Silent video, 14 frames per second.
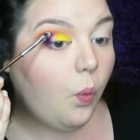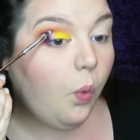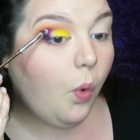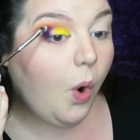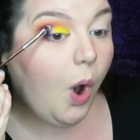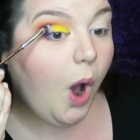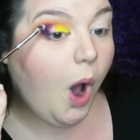
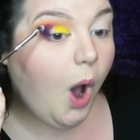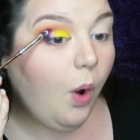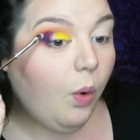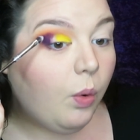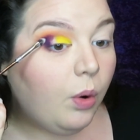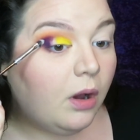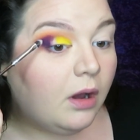
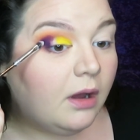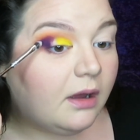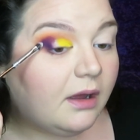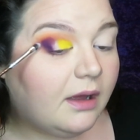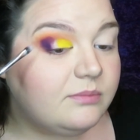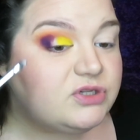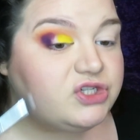Whoa,
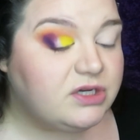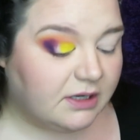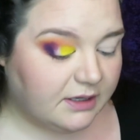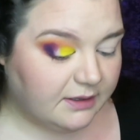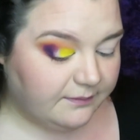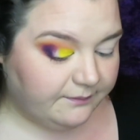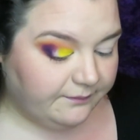I'm
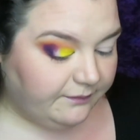shook.